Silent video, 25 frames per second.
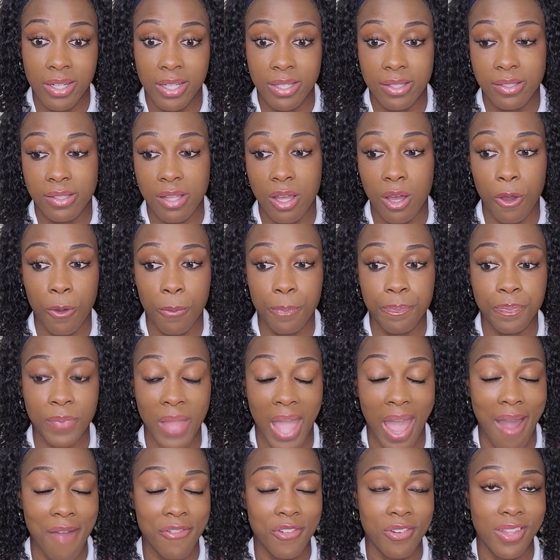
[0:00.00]
And so
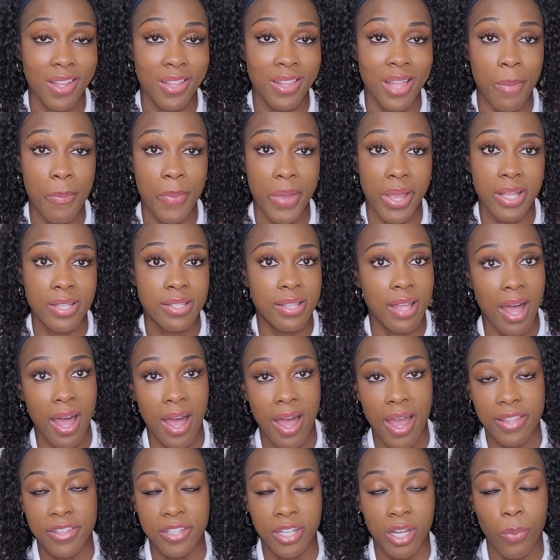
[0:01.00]
after the Olympics,
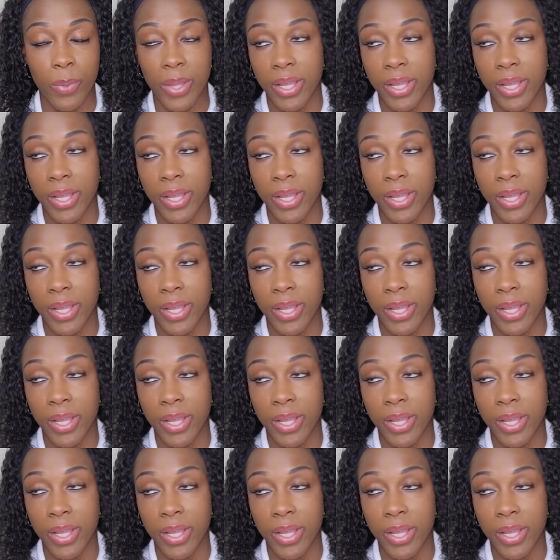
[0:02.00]
I took a